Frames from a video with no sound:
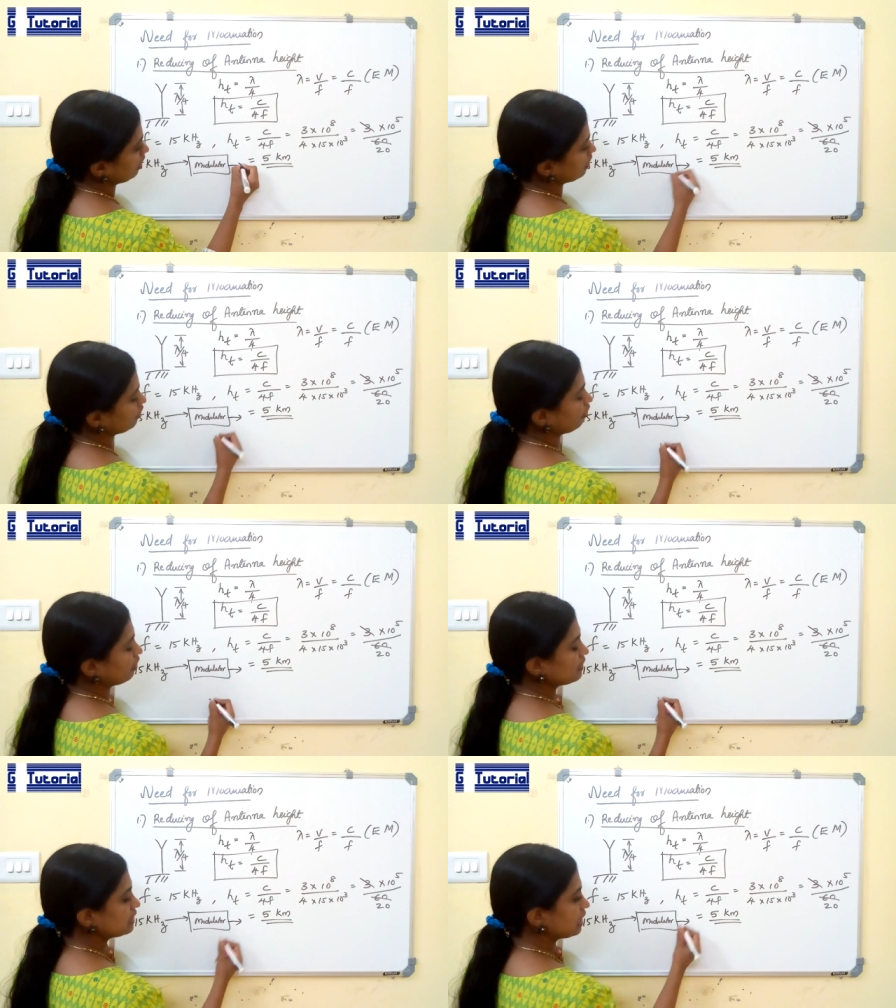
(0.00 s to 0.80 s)
the
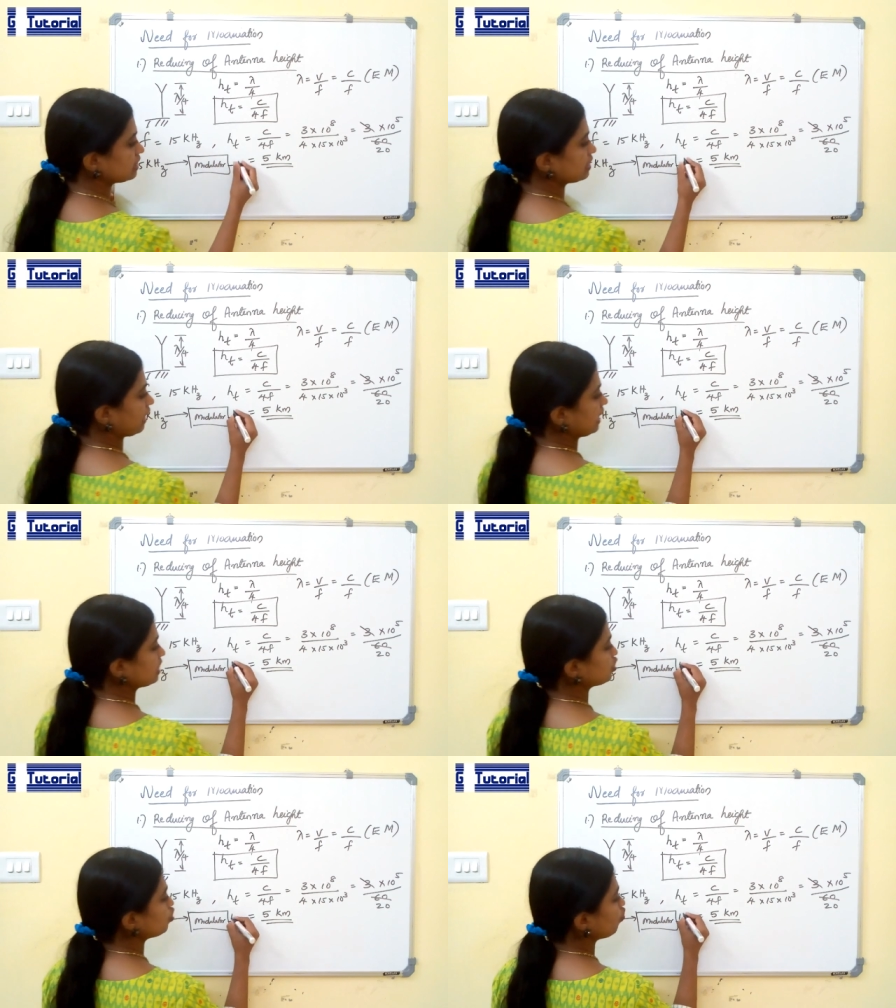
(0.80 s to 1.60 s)
frequency is
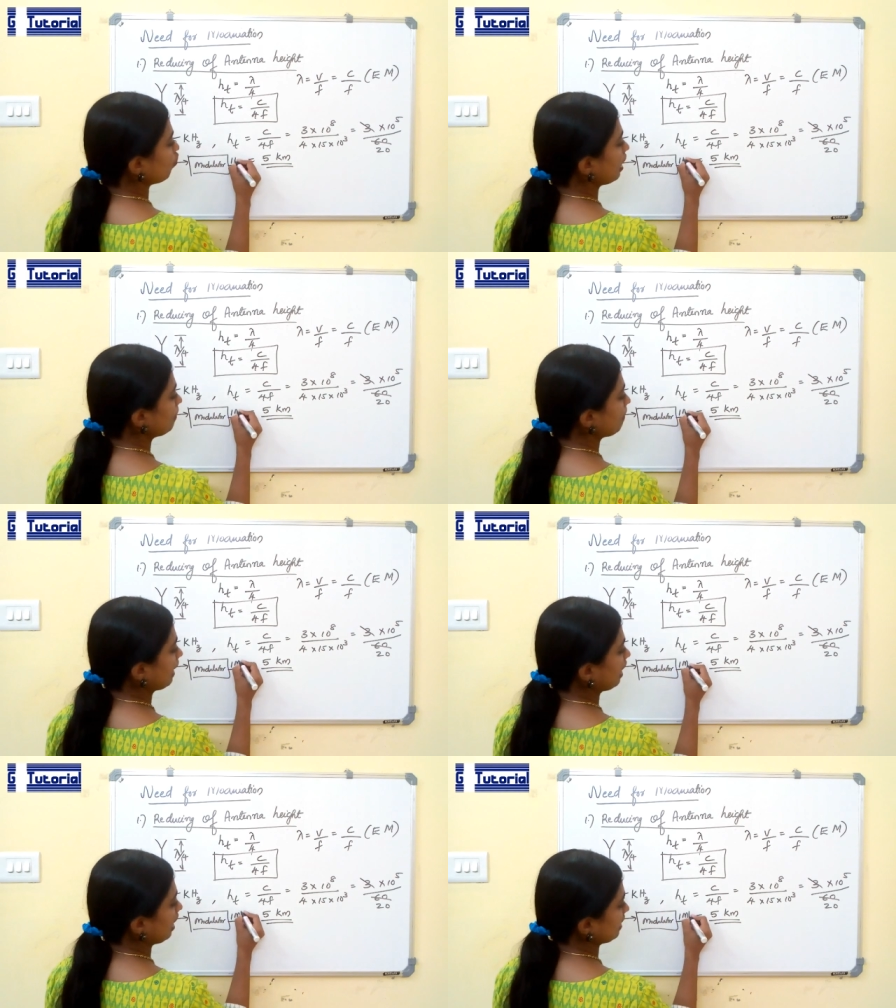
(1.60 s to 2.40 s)
raised to 1
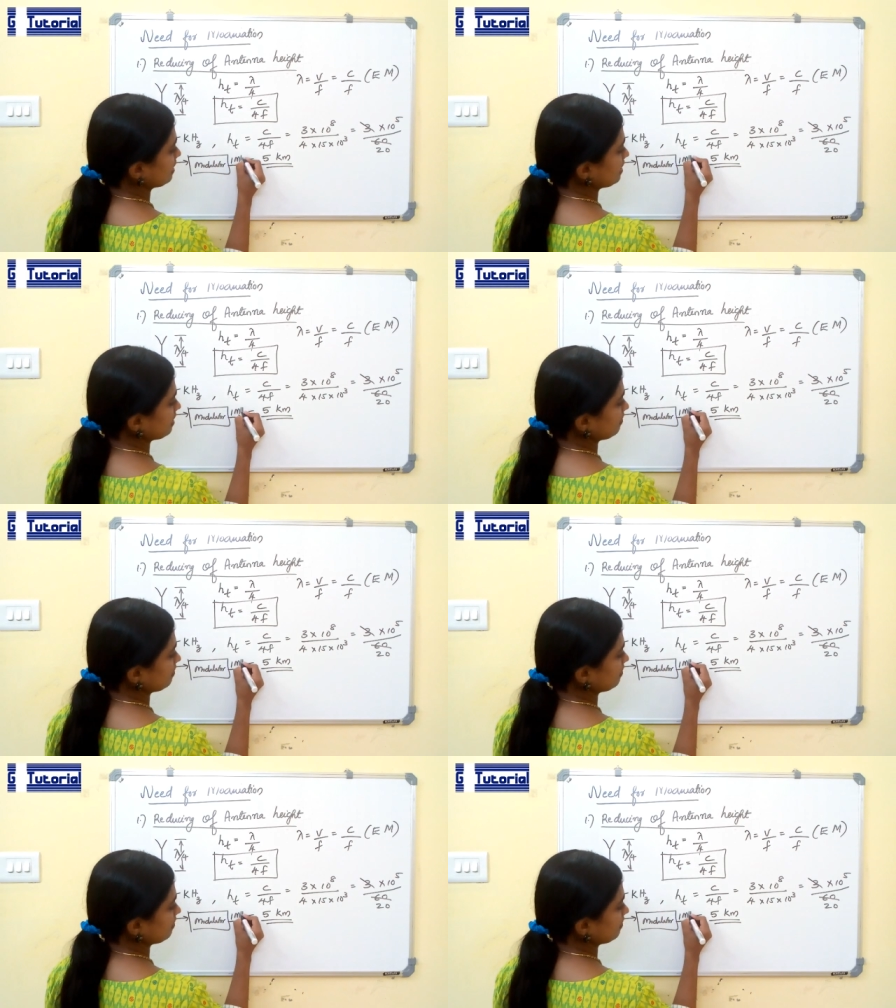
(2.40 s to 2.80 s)
megahertz,